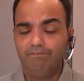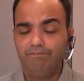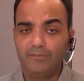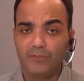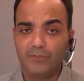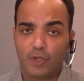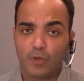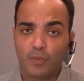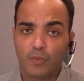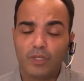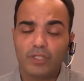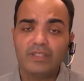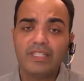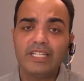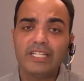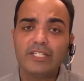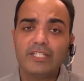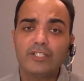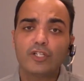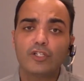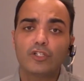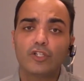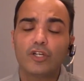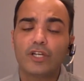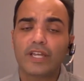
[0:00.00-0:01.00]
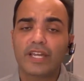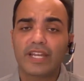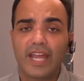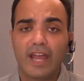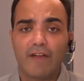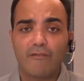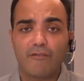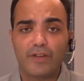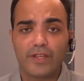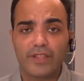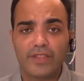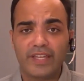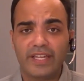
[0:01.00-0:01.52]
So we'll need to look at
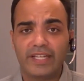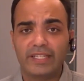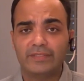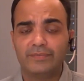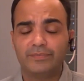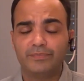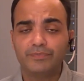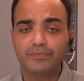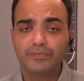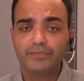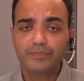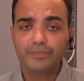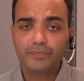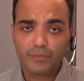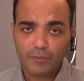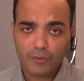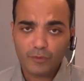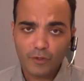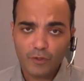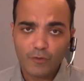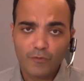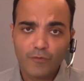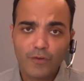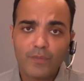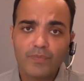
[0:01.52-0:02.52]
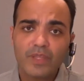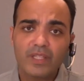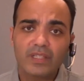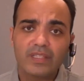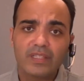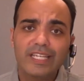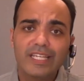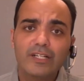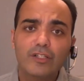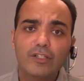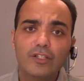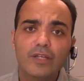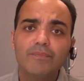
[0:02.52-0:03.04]
everything from the
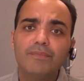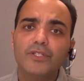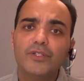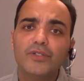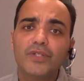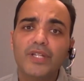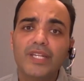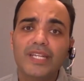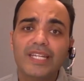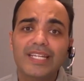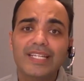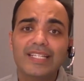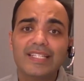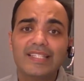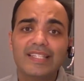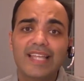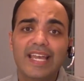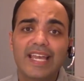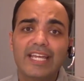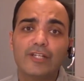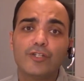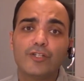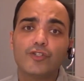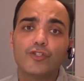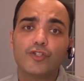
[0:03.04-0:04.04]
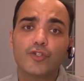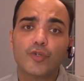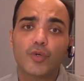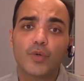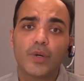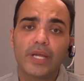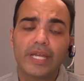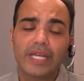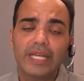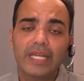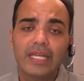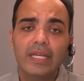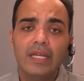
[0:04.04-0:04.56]
legal immunities they
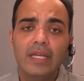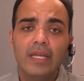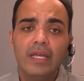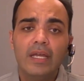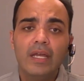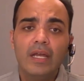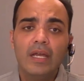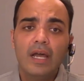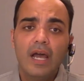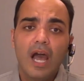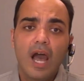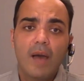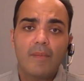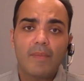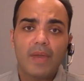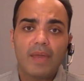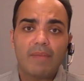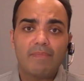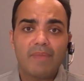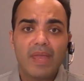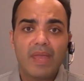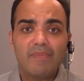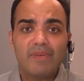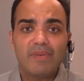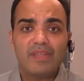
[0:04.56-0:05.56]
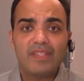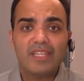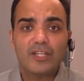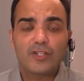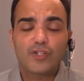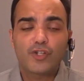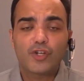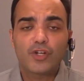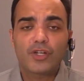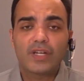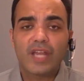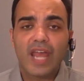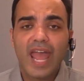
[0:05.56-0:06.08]
enjoy, and maybe they
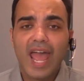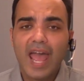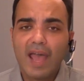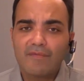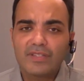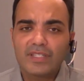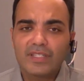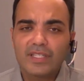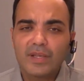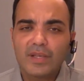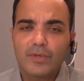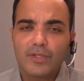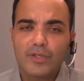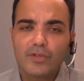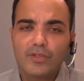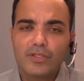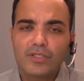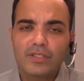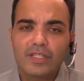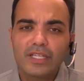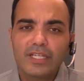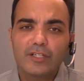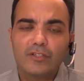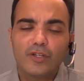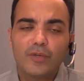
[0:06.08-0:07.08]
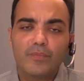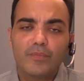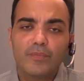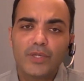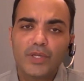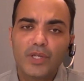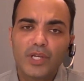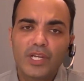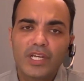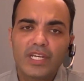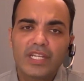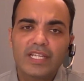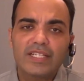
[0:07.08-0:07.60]
shouldn't have some of those legal
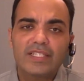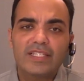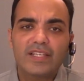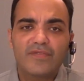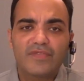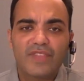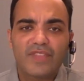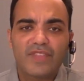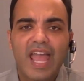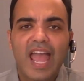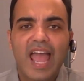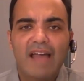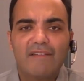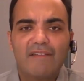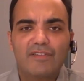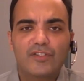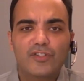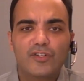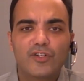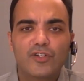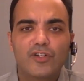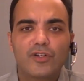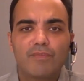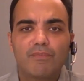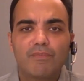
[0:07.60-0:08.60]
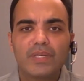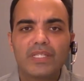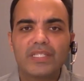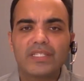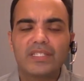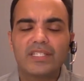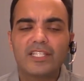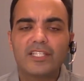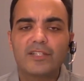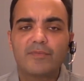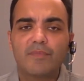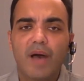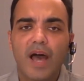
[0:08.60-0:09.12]
immunities if they have certain
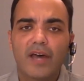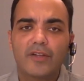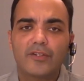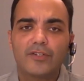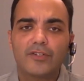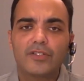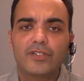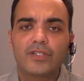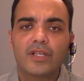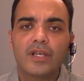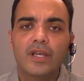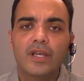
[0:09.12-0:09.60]
business models,